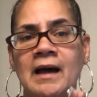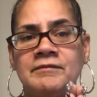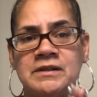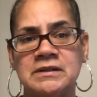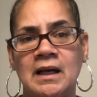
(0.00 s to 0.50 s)

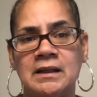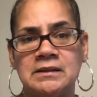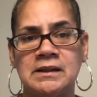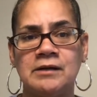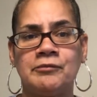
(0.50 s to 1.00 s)
I've decided
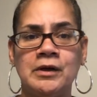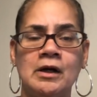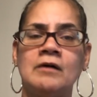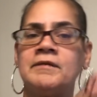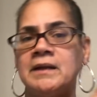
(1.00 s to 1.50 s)
to get rid
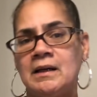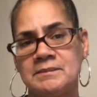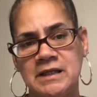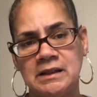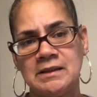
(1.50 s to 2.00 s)
of and that I'm
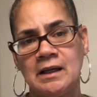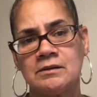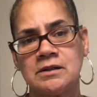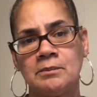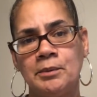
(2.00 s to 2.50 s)
taking down
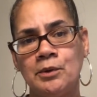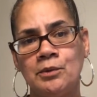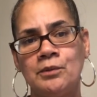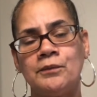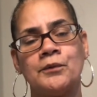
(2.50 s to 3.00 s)
to the
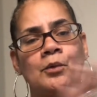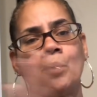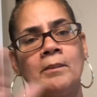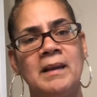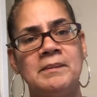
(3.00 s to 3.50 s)
booth
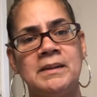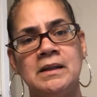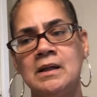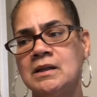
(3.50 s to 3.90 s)
or maybe